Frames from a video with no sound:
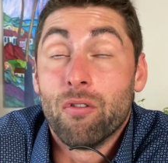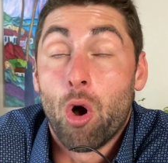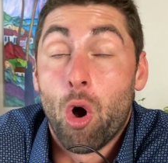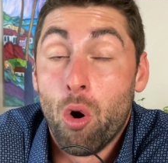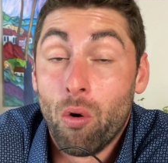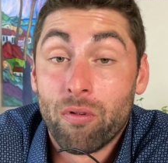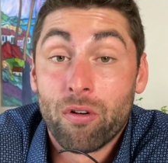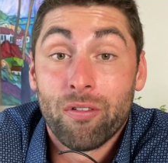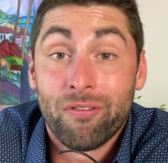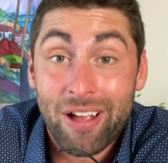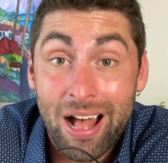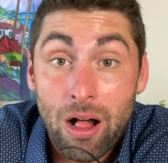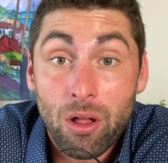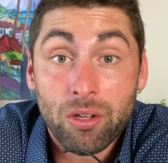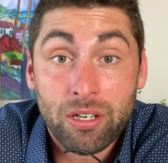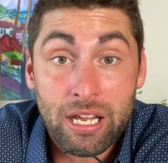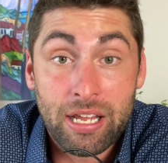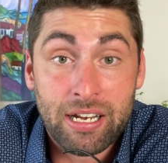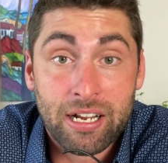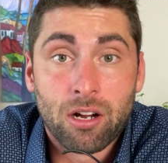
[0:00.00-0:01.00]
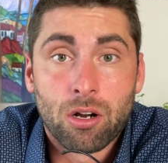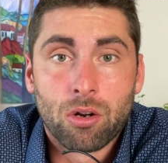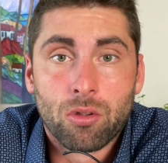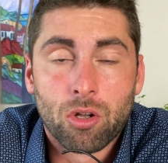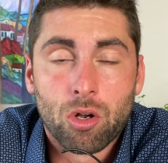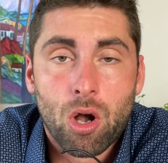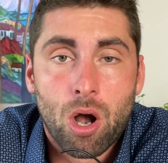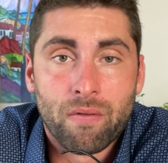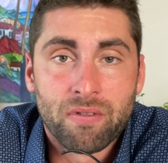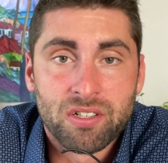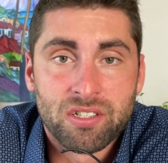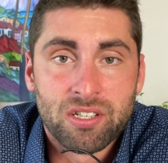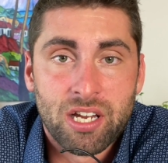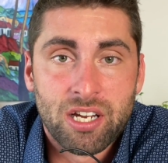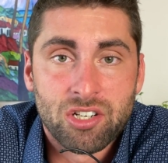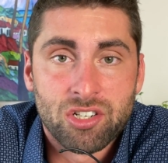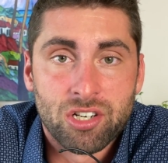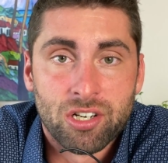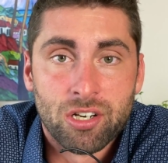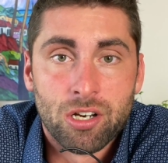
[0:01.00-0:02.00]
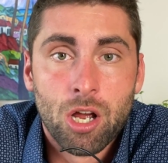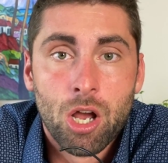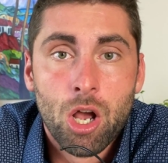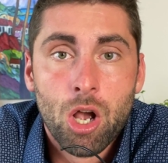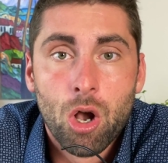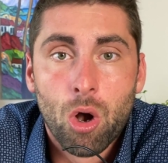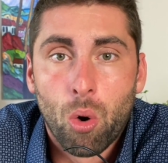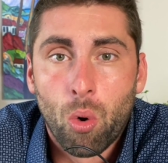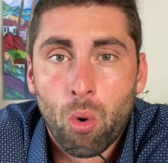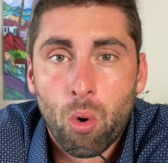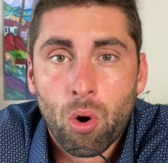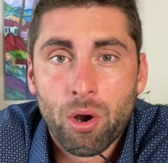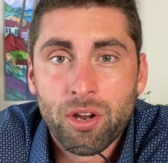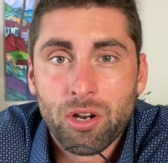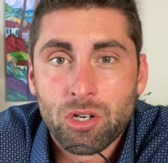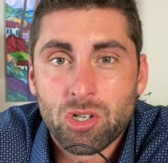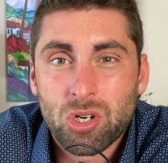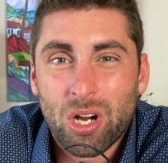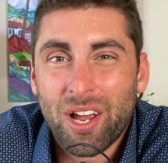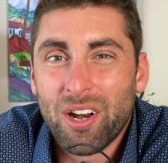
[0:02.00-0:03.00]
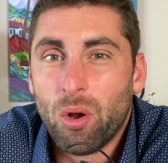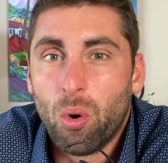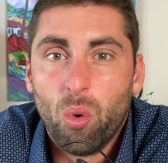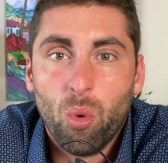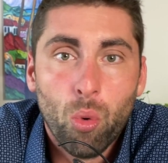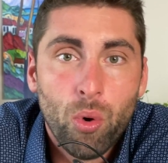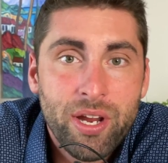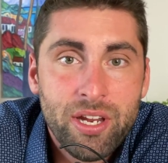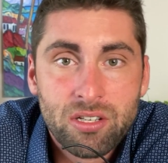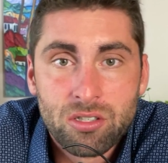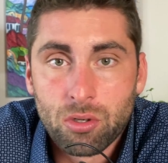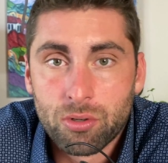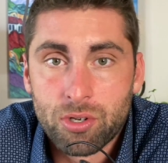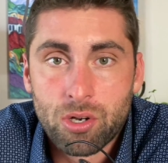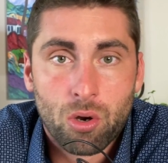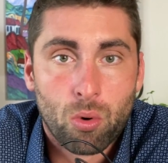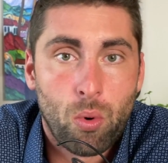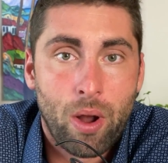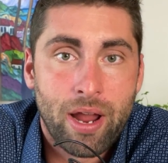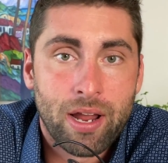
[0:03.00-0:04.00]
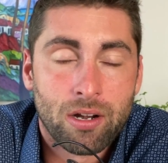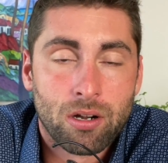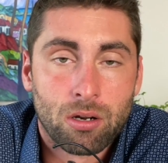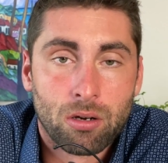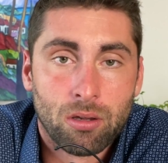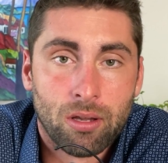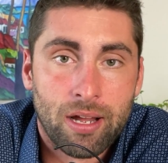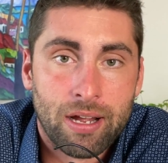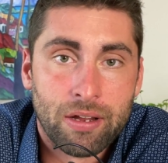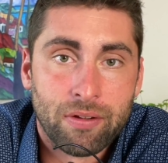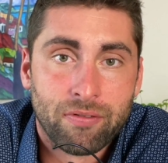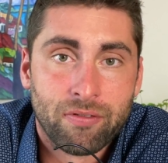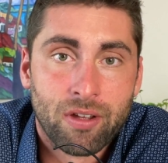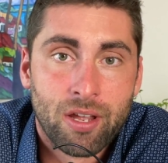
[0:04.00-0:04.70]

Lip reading: over validating her in the conversation, or you're trying to weasel your way in her life.